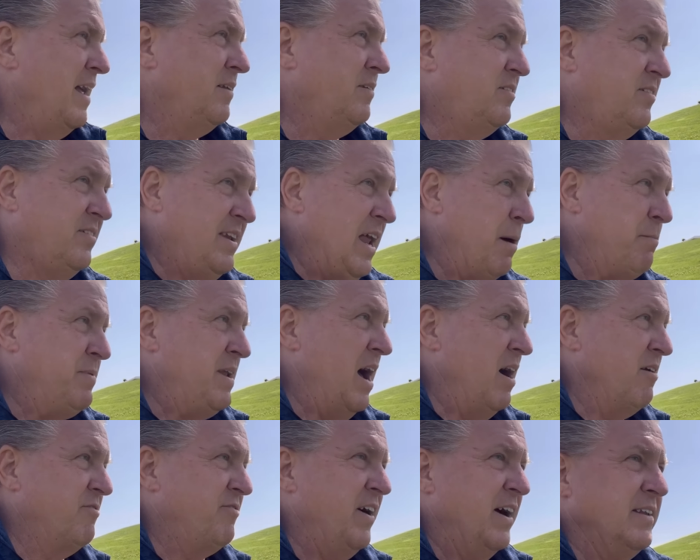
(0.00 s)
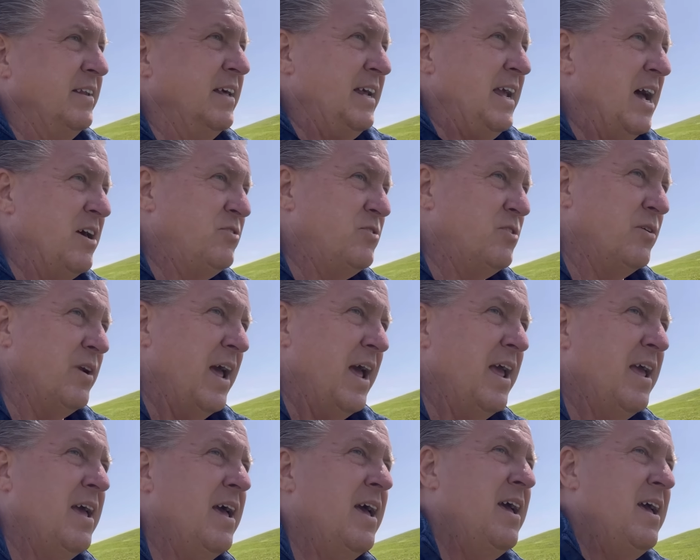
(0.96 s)
stepped down finally yesterday
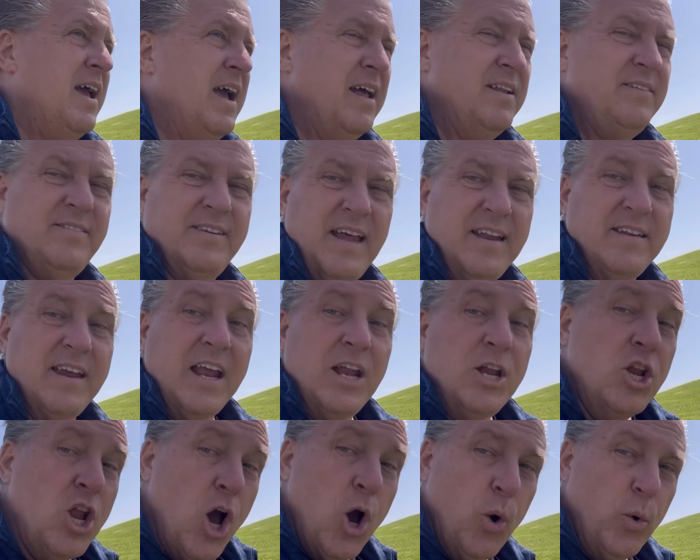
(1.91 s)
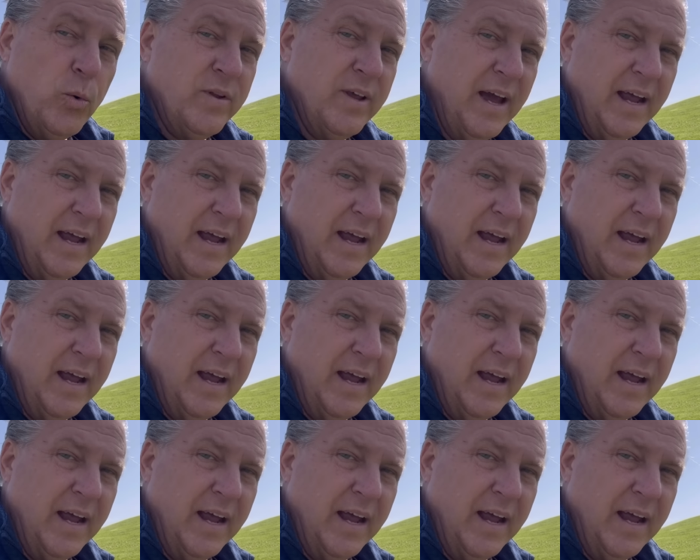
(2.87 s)
and sent a note.